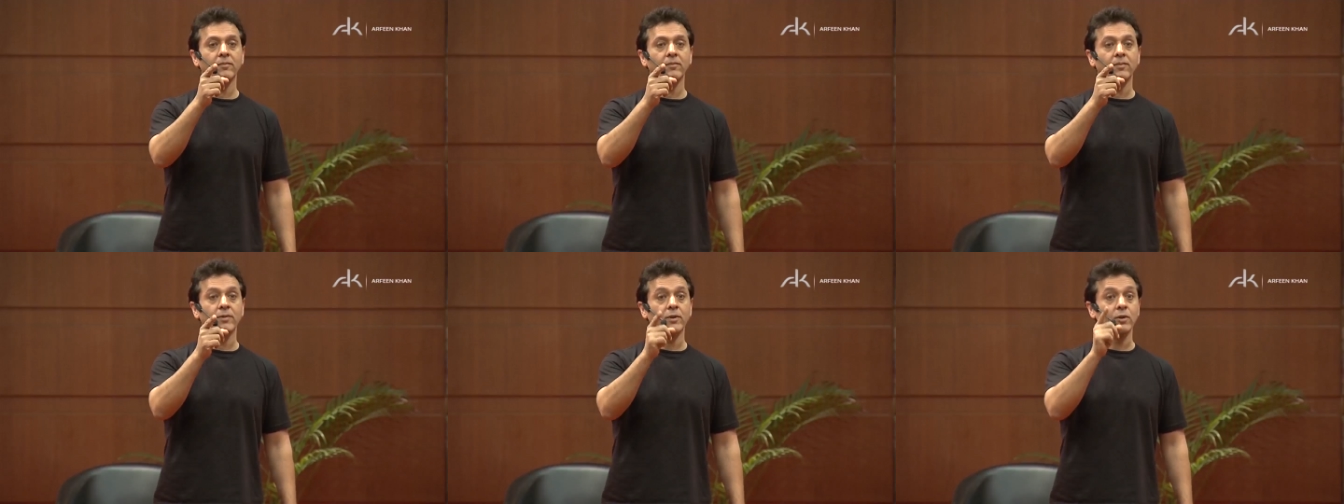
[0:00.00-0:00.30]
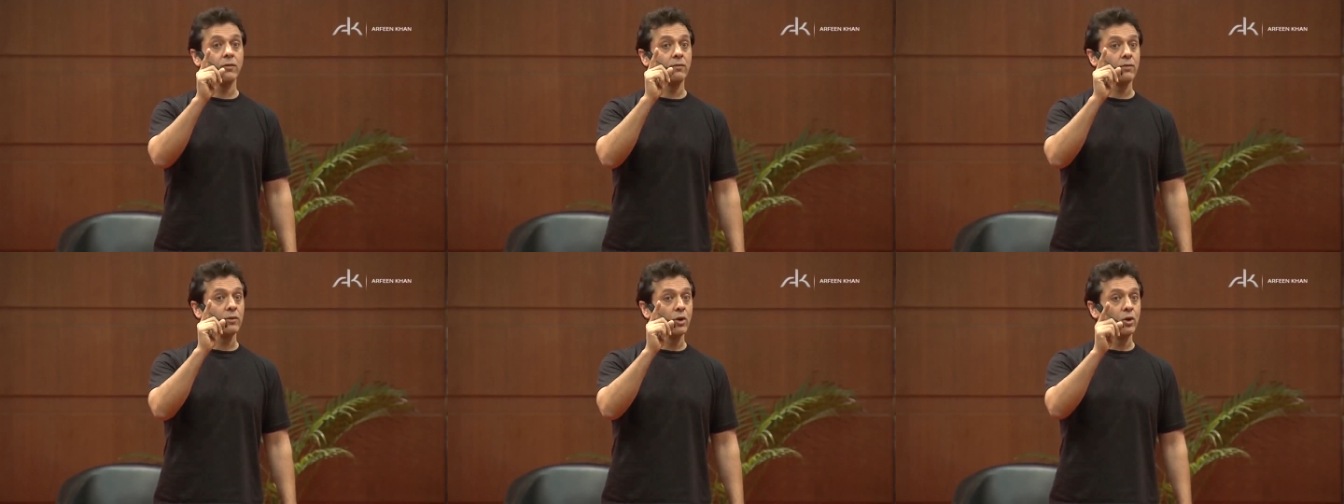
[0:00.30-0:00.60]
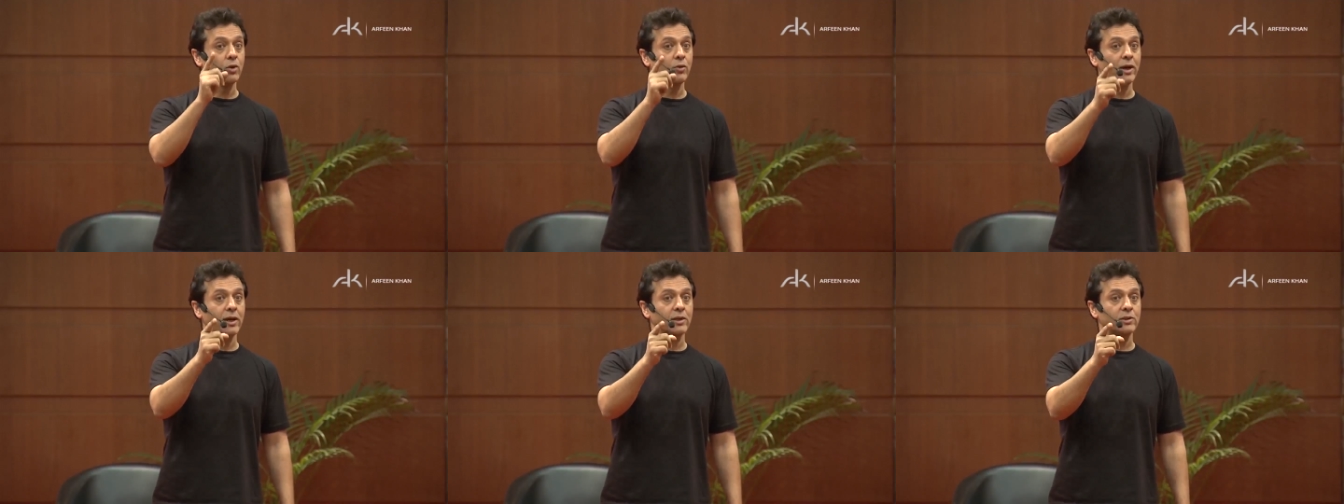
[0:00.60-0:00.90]
You have no
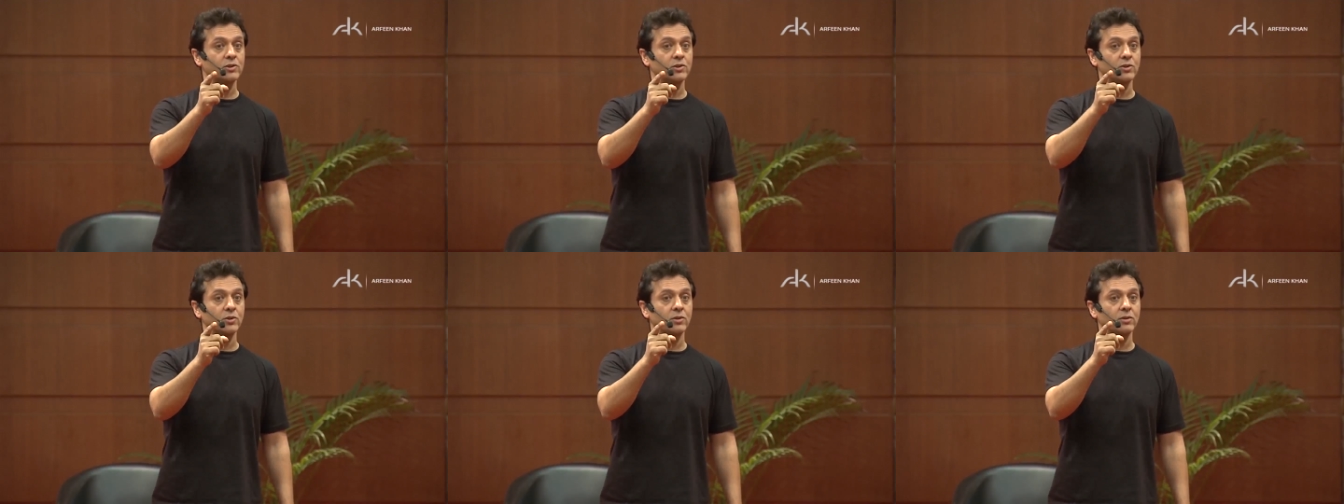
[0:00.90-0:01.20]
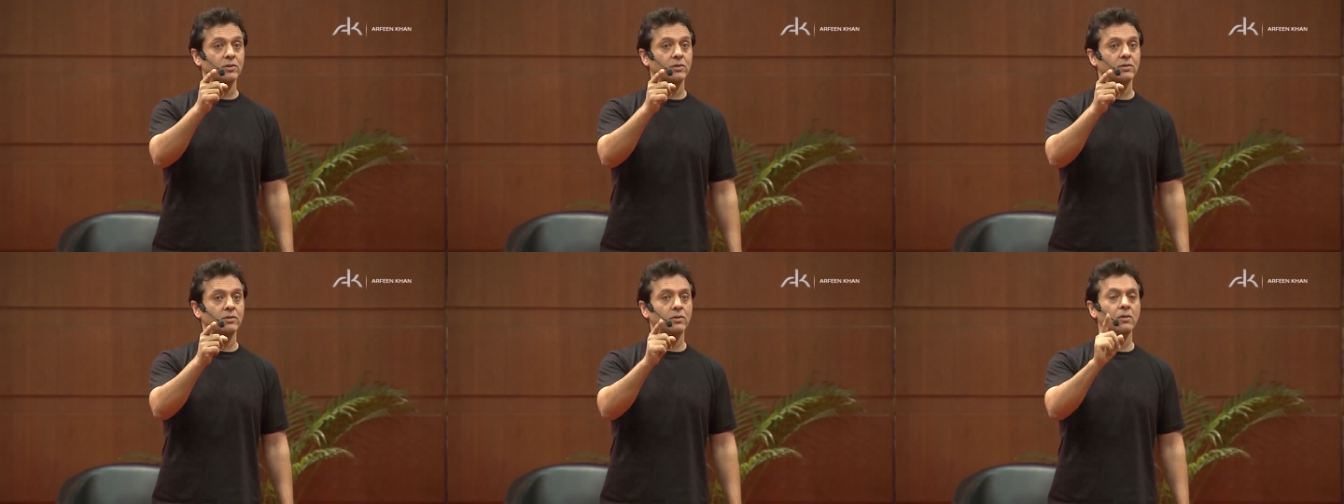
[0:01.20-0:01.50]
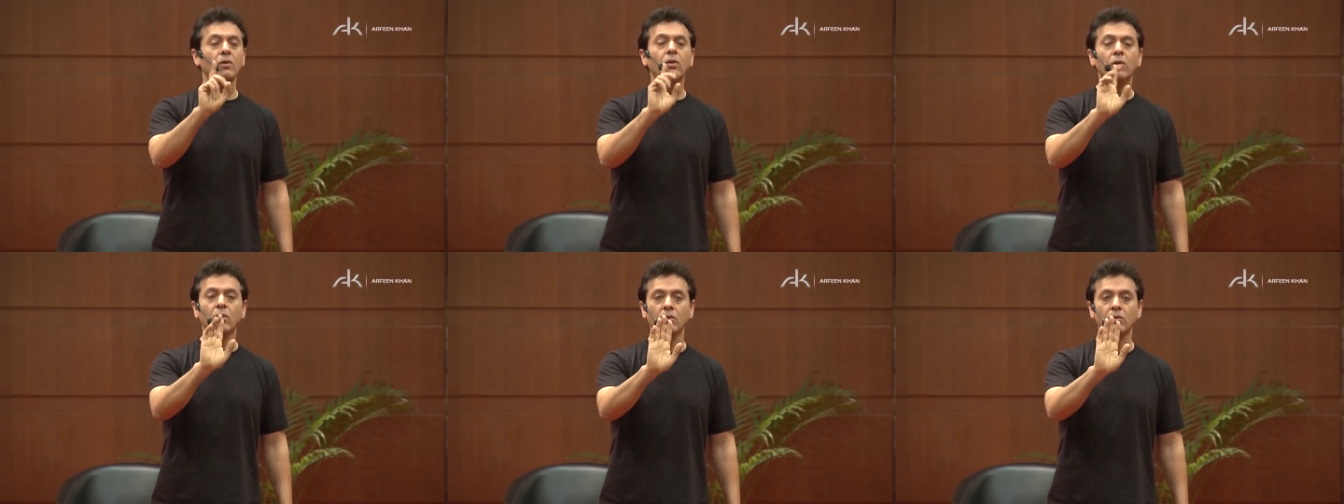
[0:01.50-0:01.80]
gratitude.
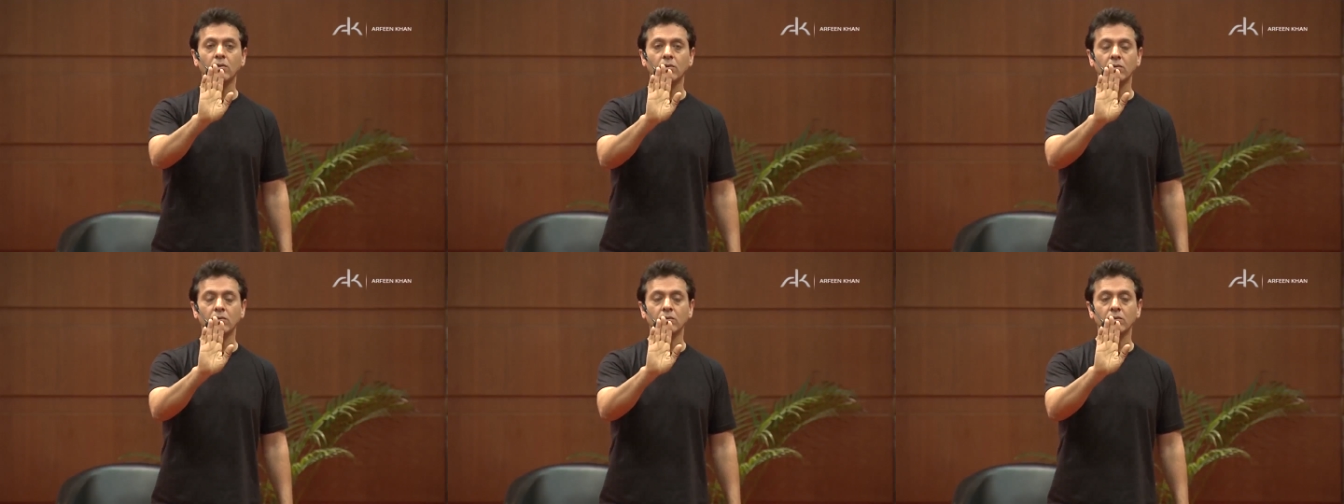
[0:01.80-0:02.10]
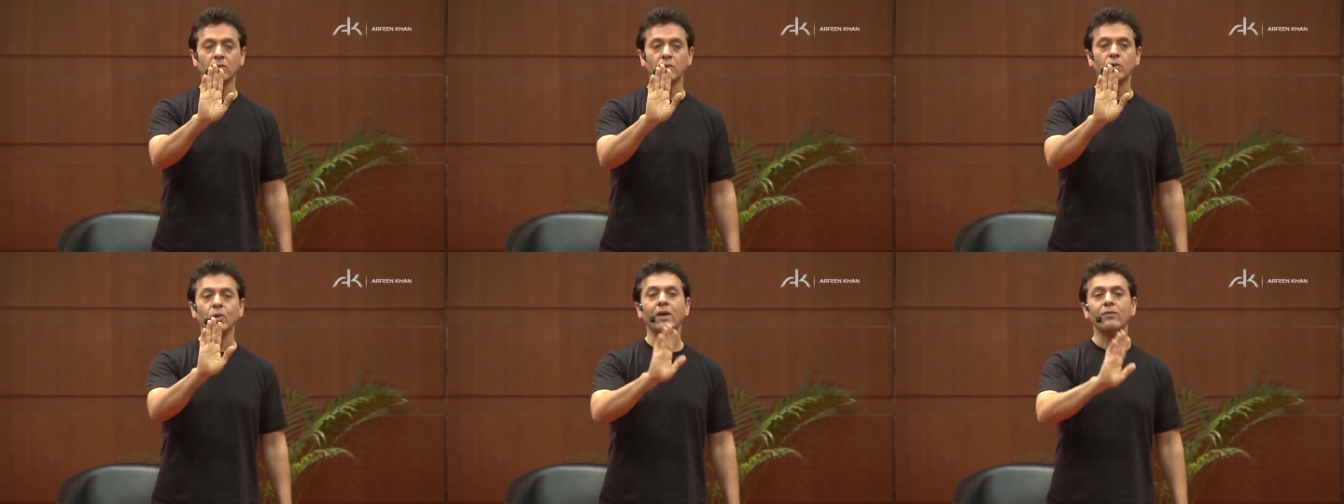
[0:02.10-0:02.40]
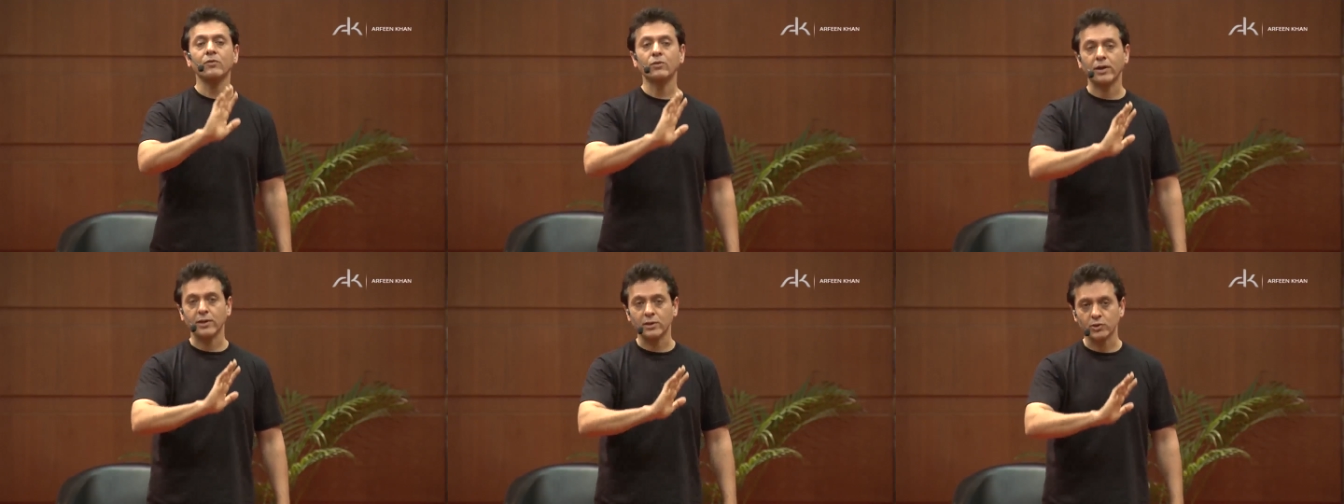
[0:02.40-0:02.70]
Or you have
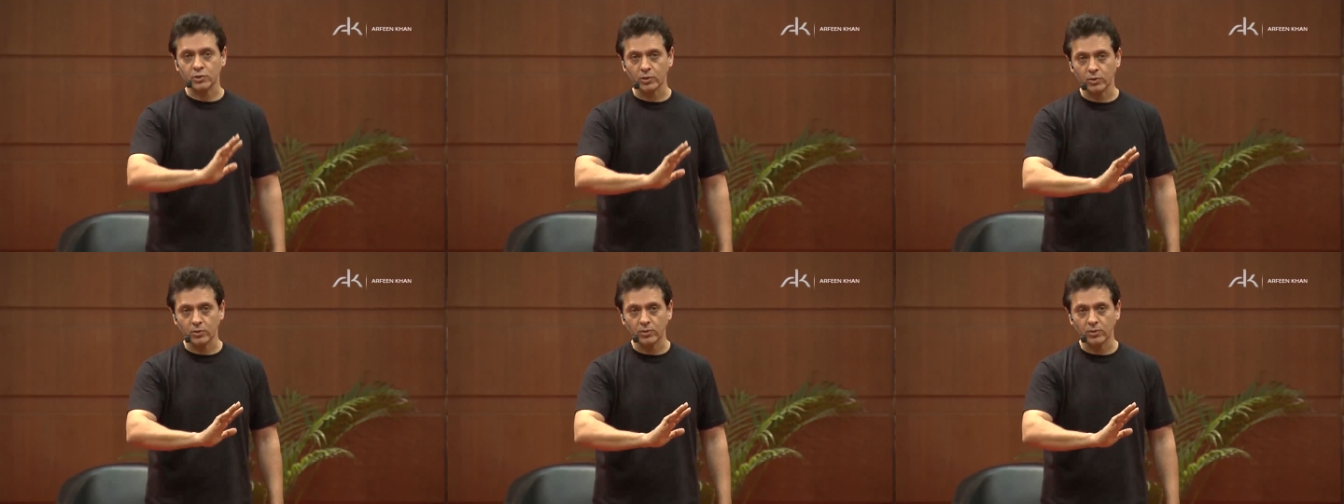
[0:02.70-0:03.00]
gratitude.